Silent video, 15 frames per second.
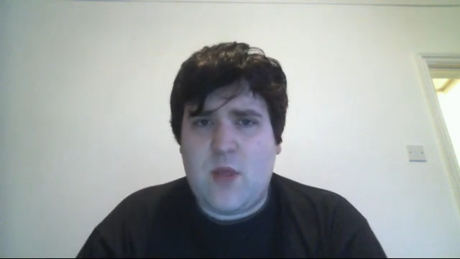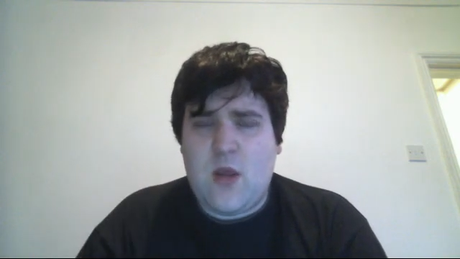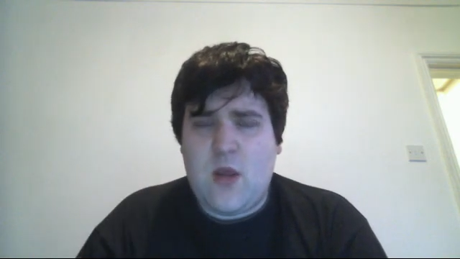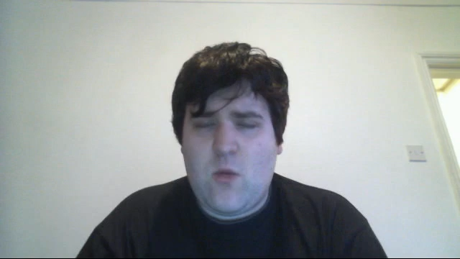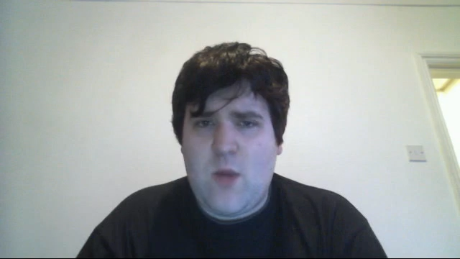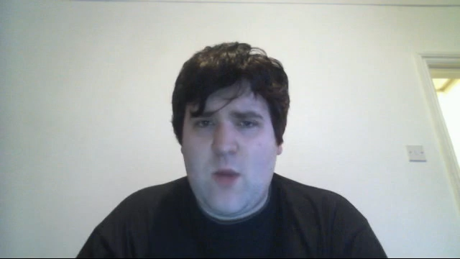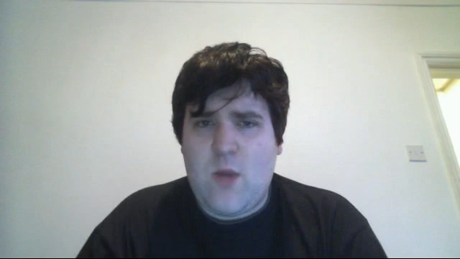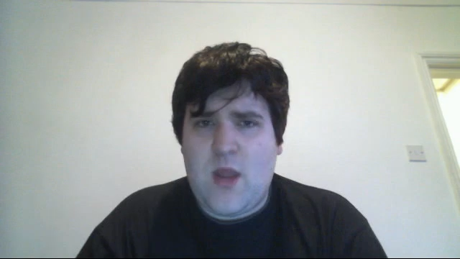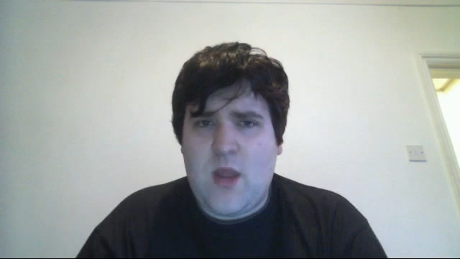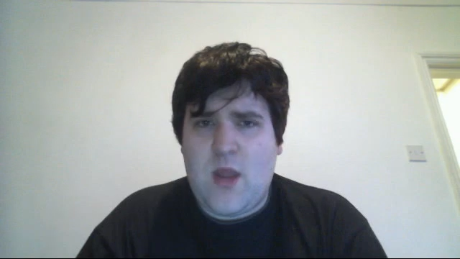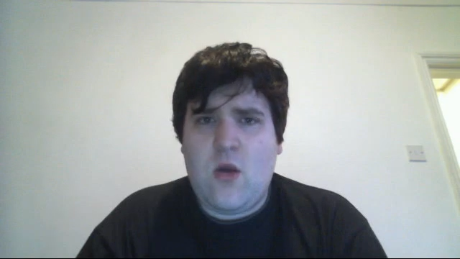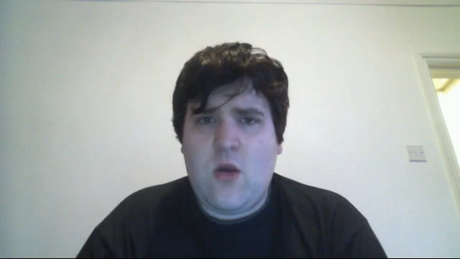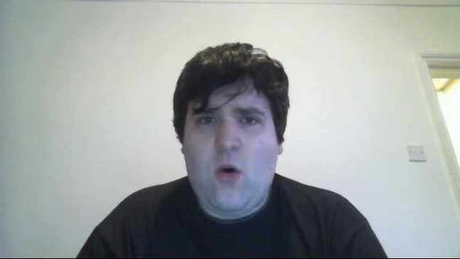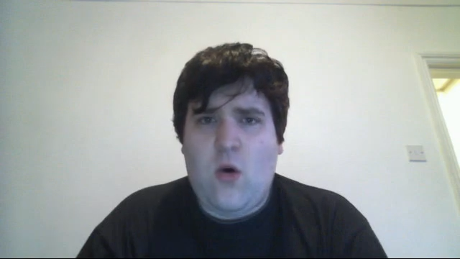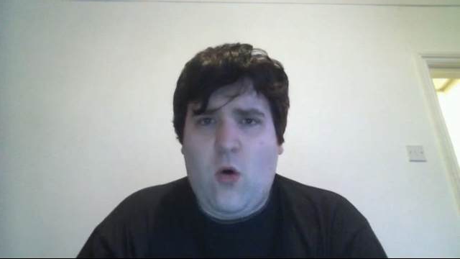women
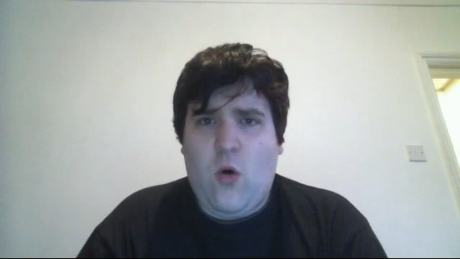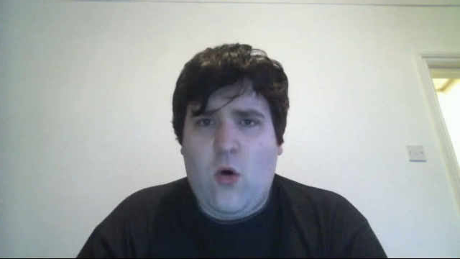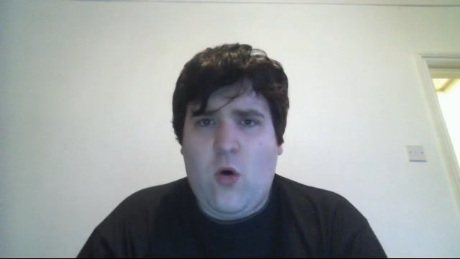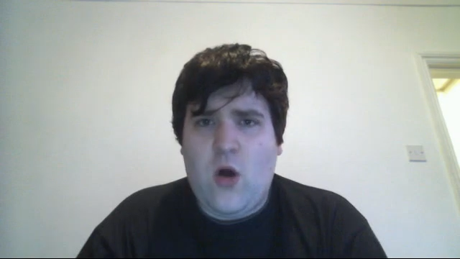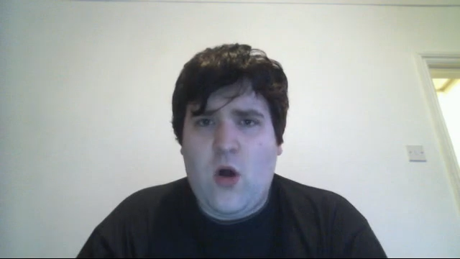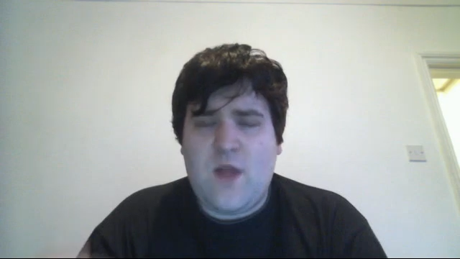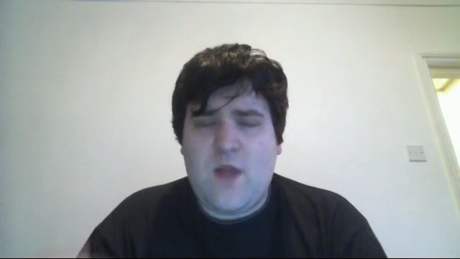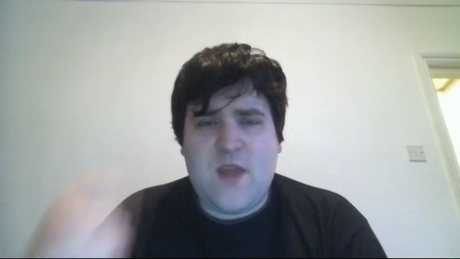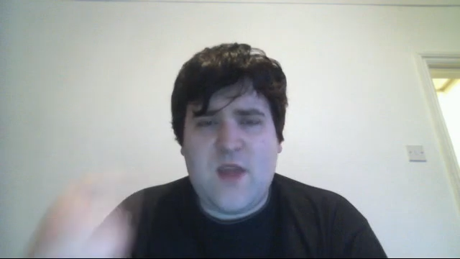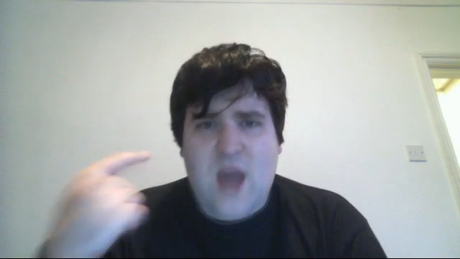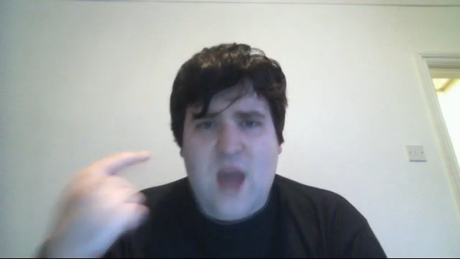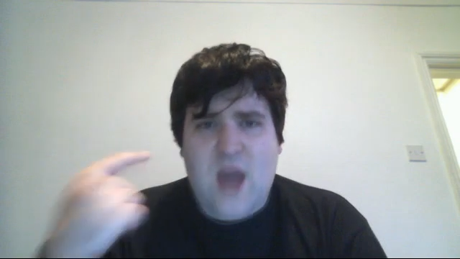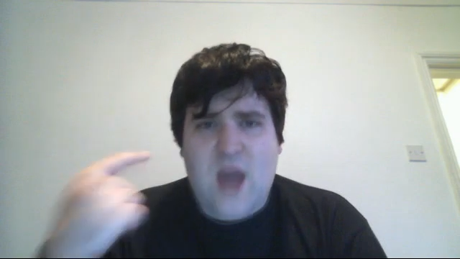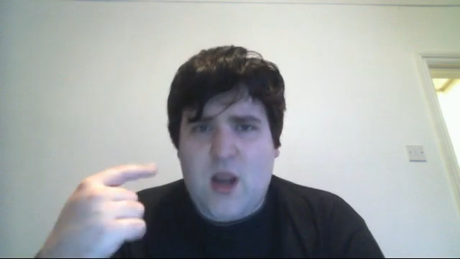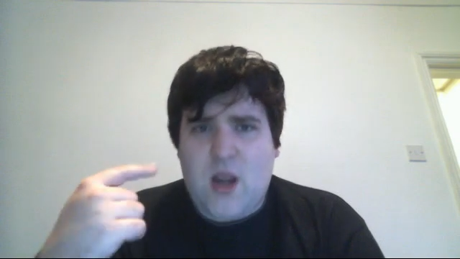or the
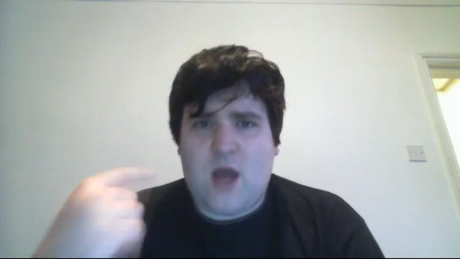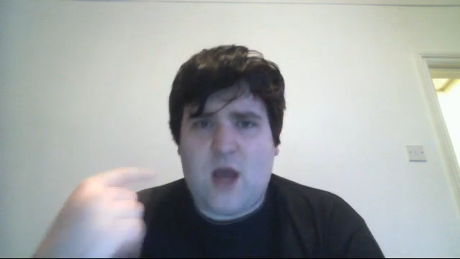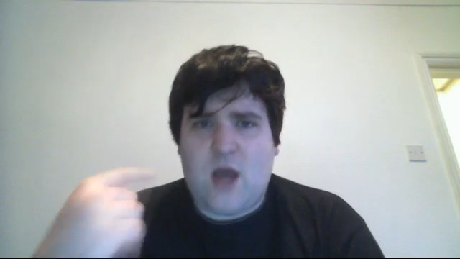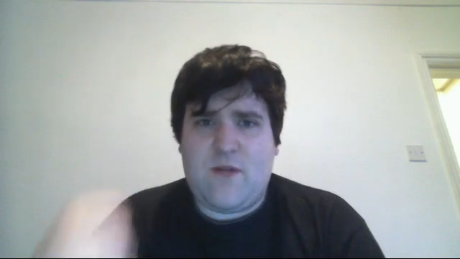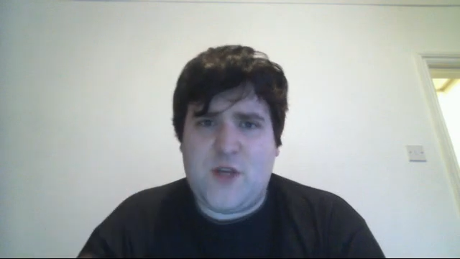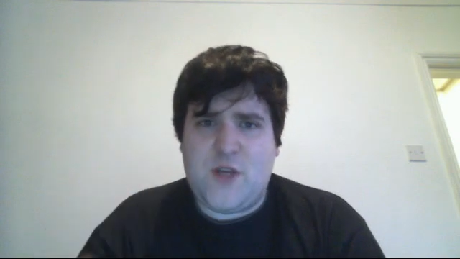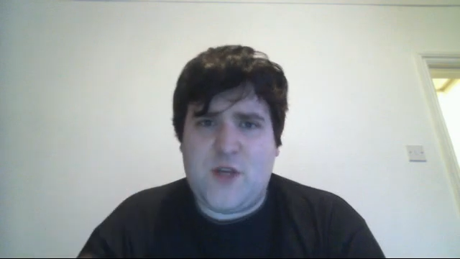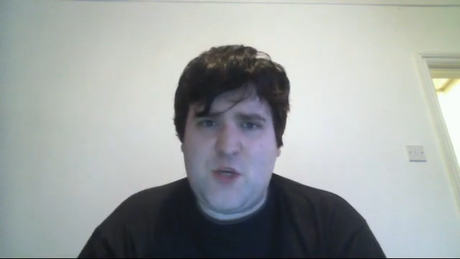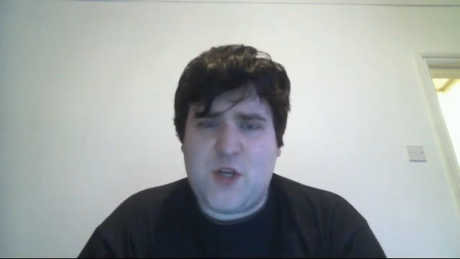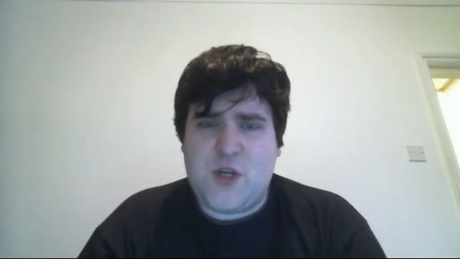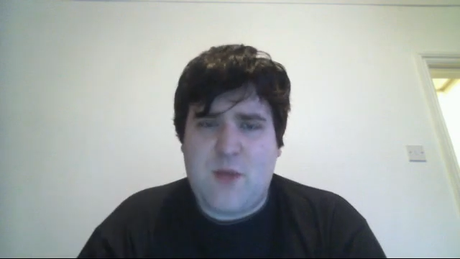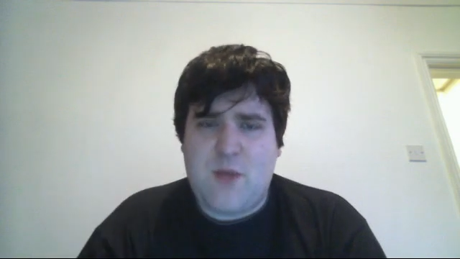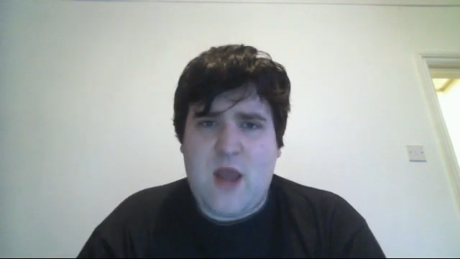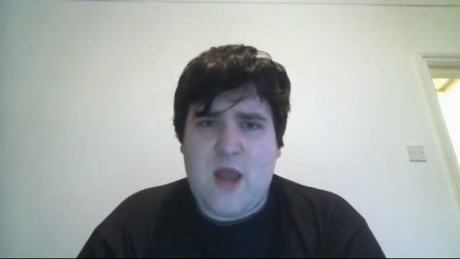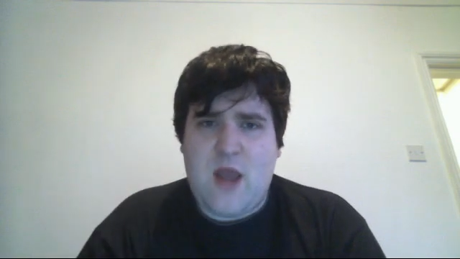yarmulke for
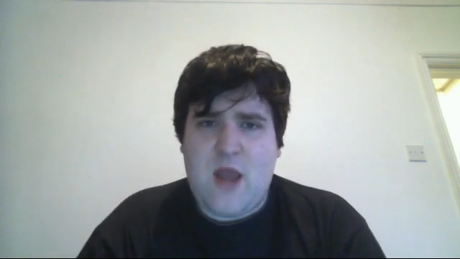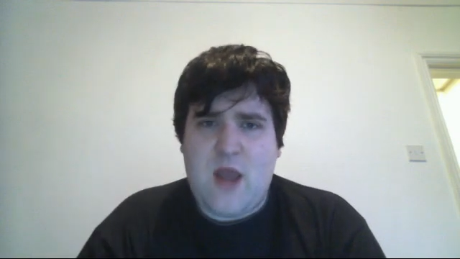Jewish men